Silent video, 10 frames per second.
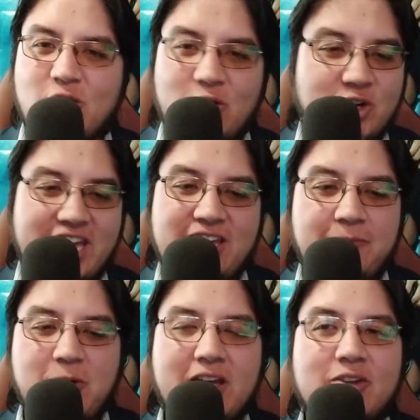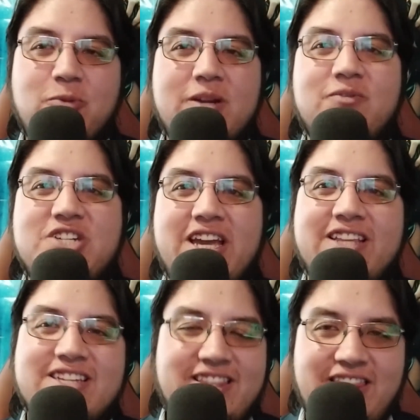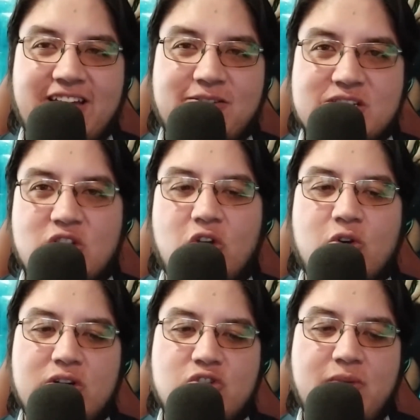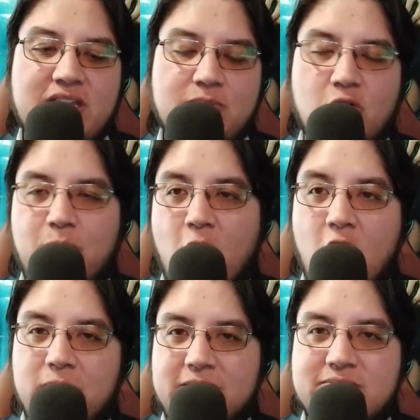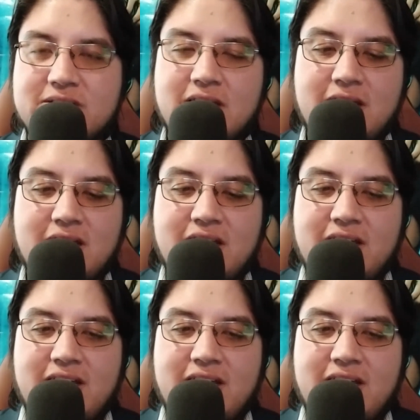And so, okay, if we got rid of Jet, there is not going to be any more problems.